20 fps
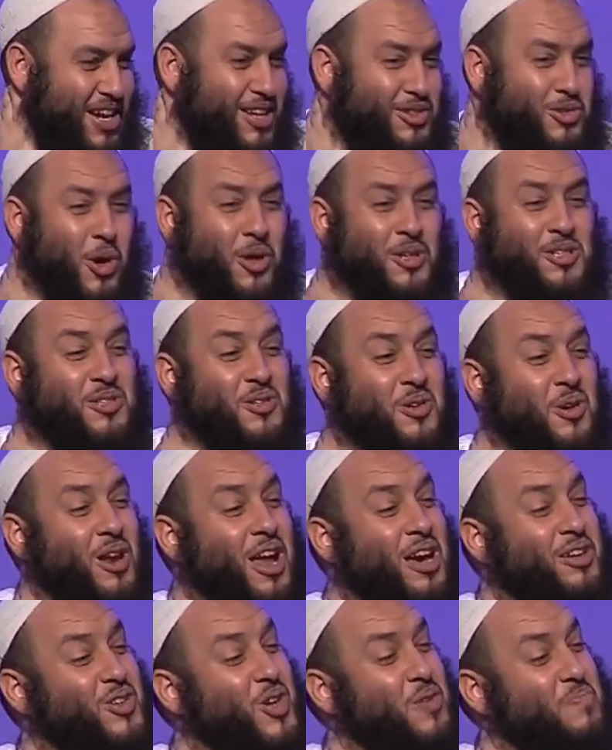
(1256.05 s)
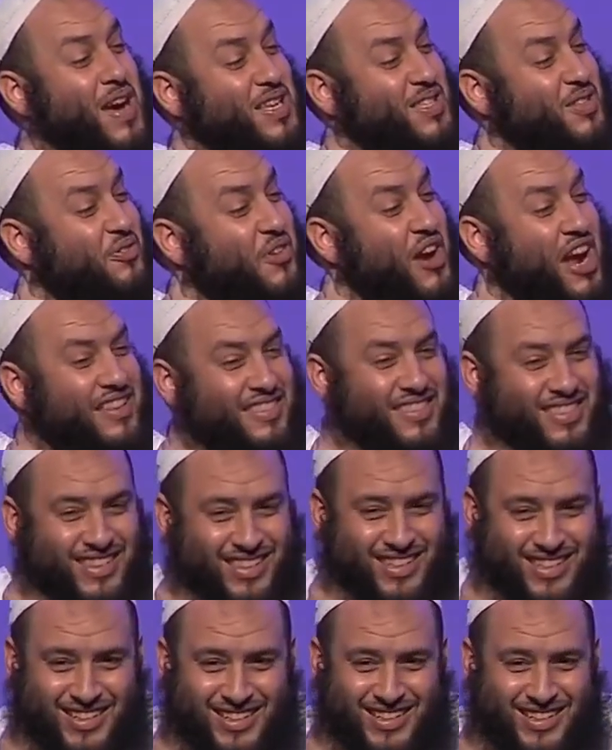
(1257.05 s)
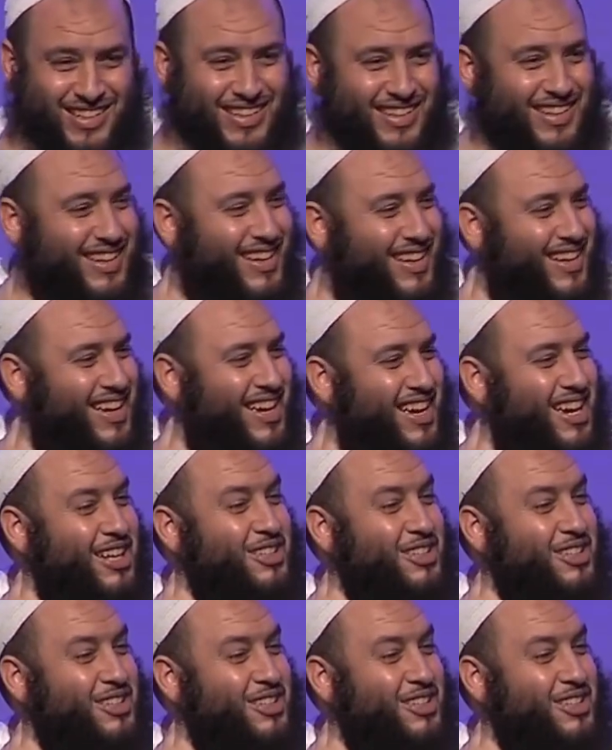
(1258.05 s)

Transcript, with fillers: He talks to you like your best friend.